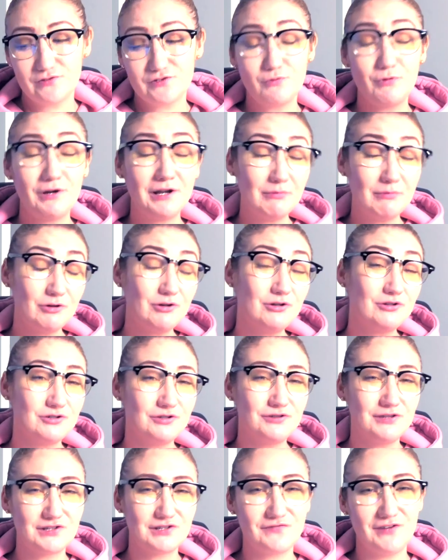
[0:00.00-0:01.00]
So what I'm going to
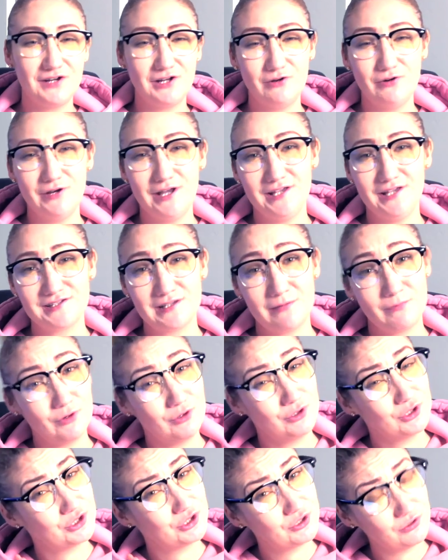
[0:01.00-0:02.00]
do in this video is I'm
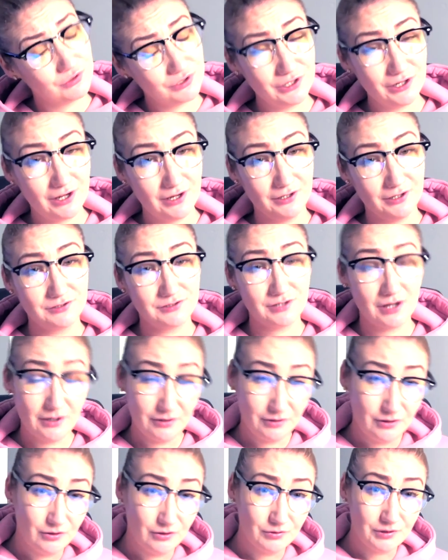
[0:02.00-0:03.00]
going to show you how to
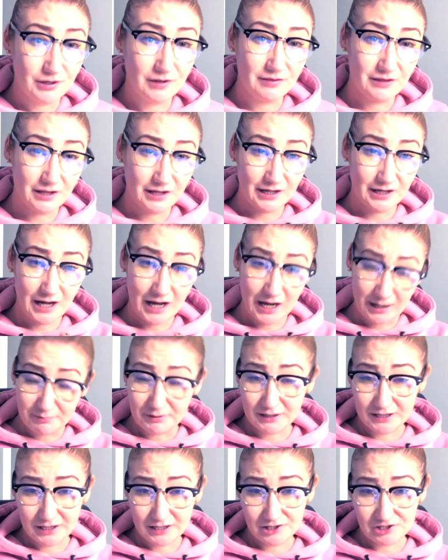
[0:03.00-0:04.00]
download the
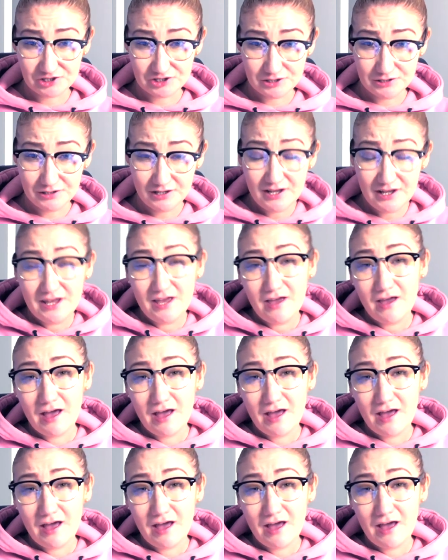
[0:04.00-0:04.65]
application